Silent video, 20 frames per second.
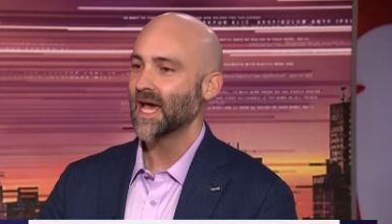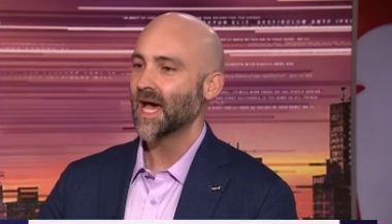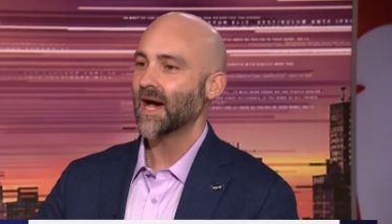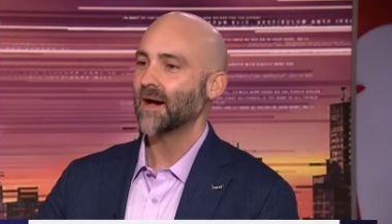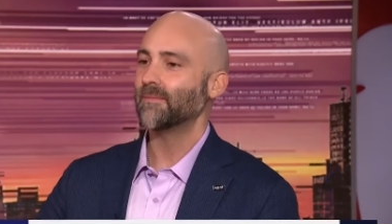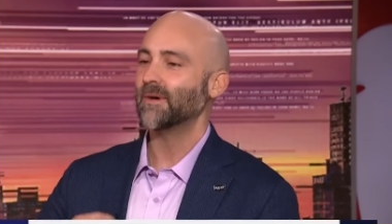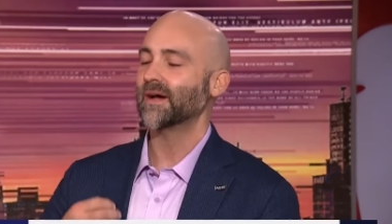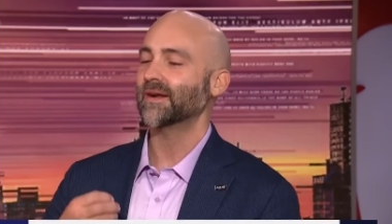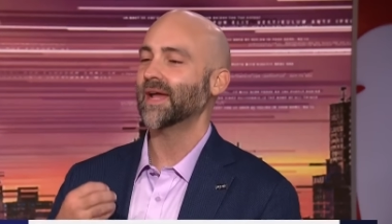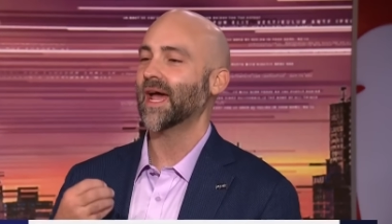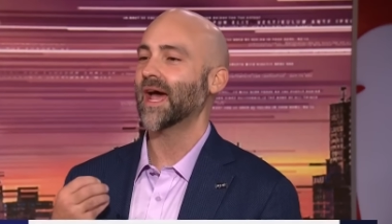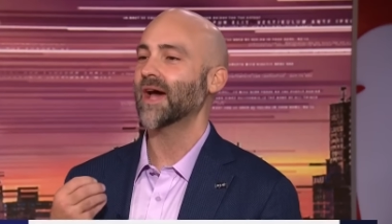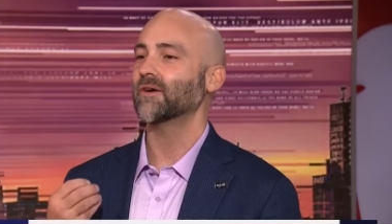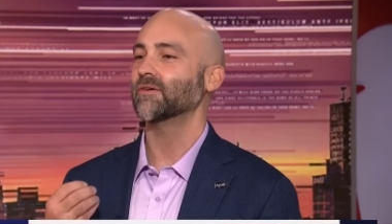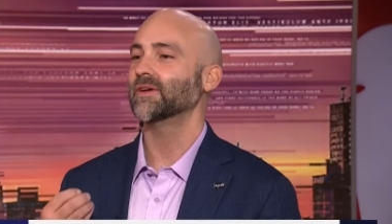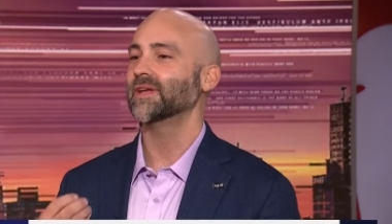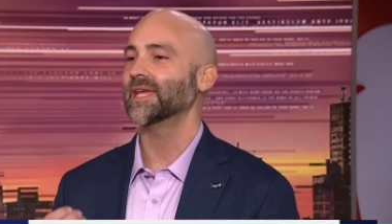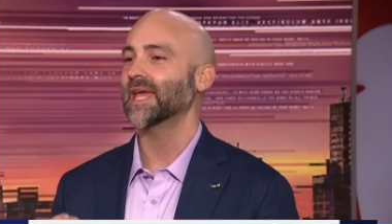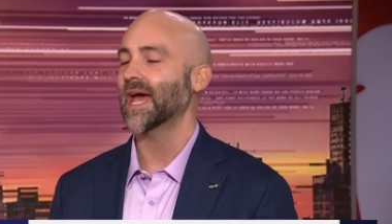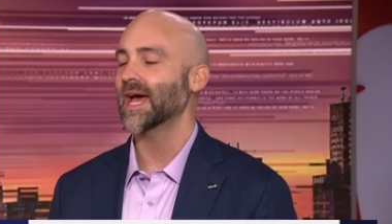about
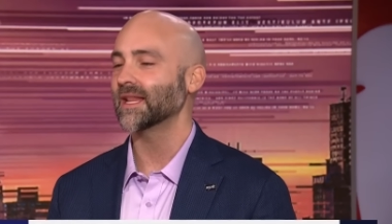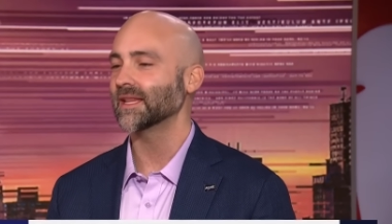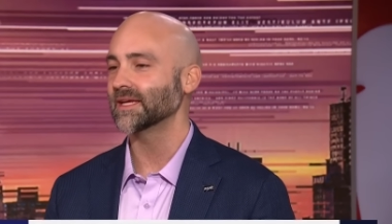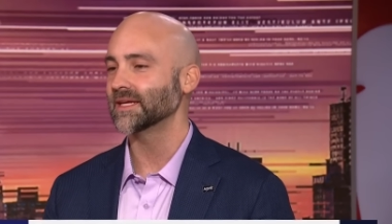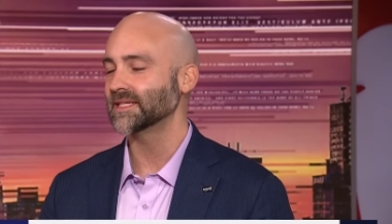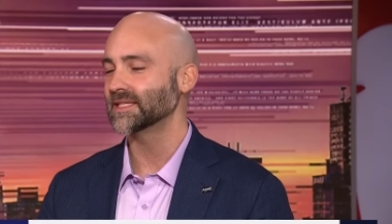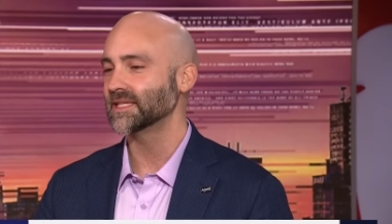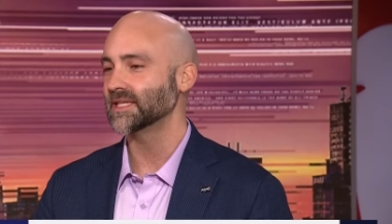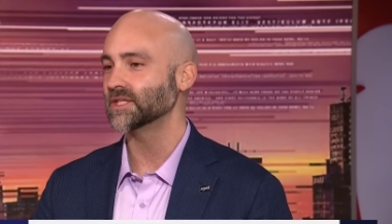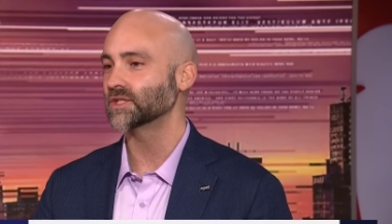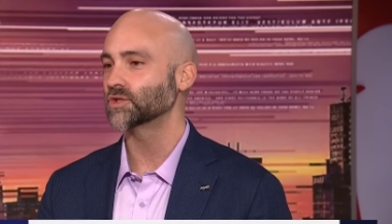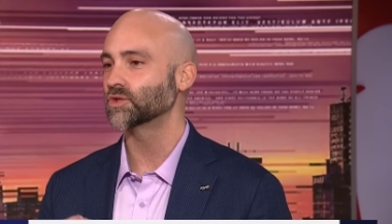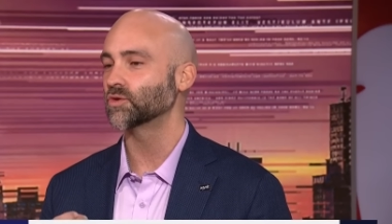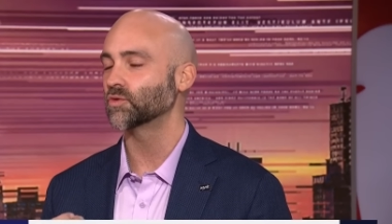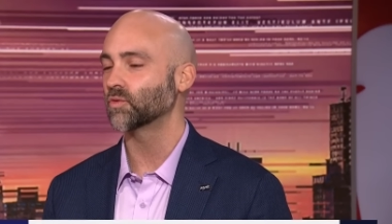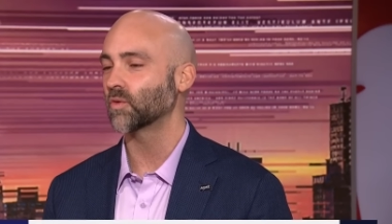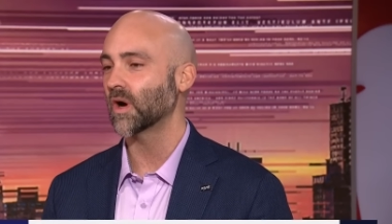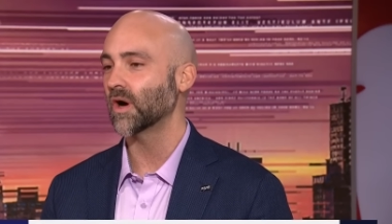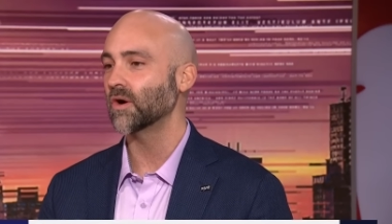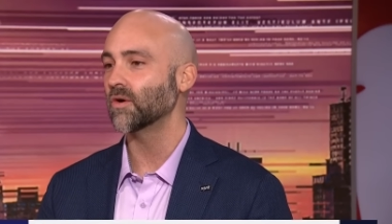how galaxies
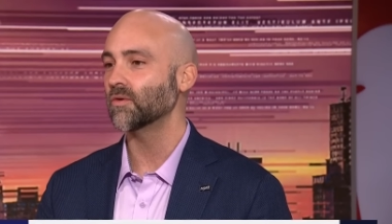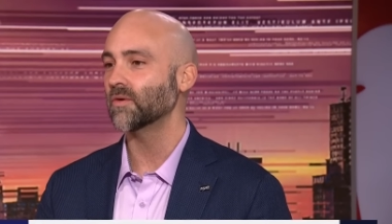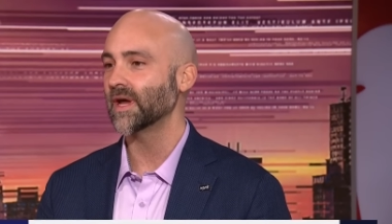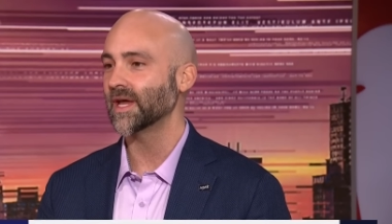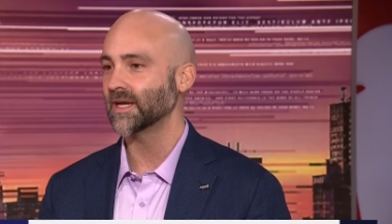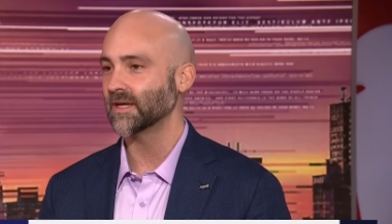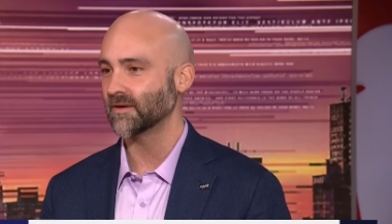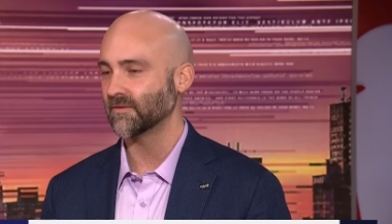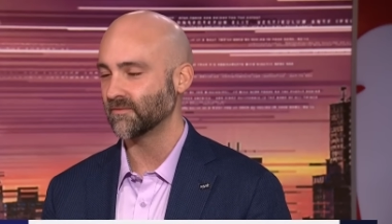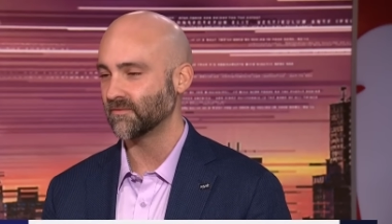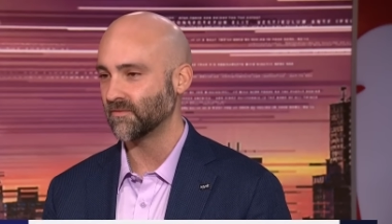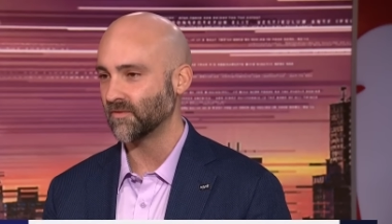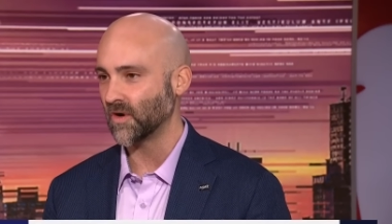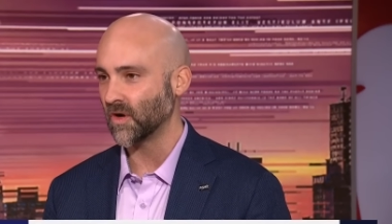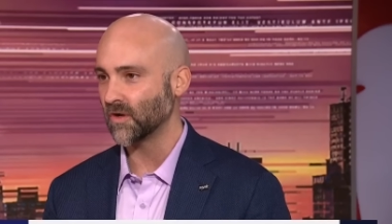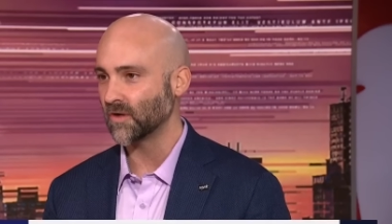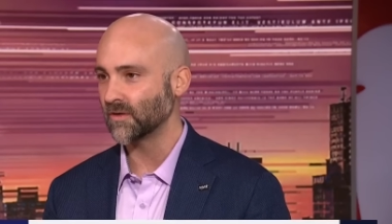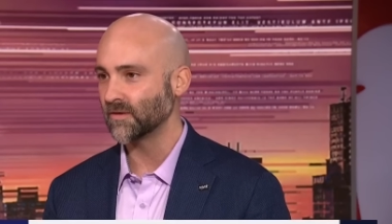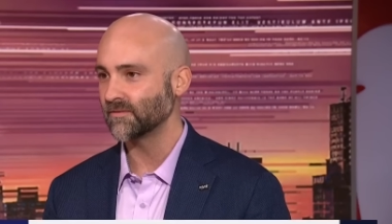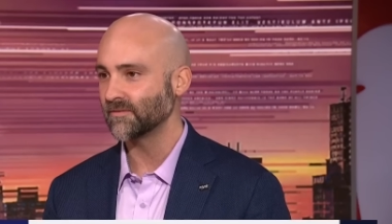grow and
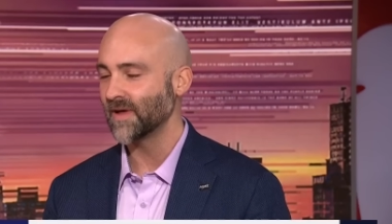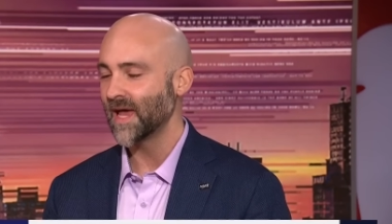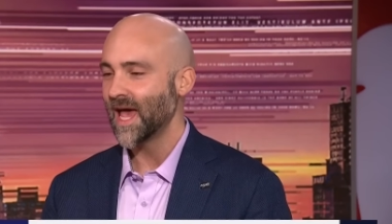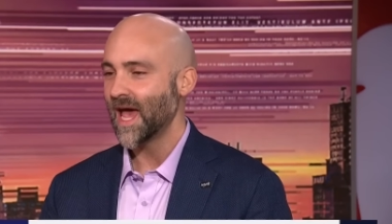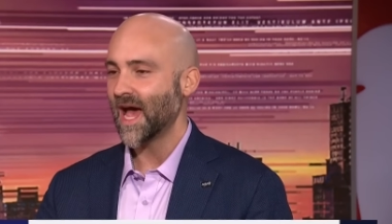evolve,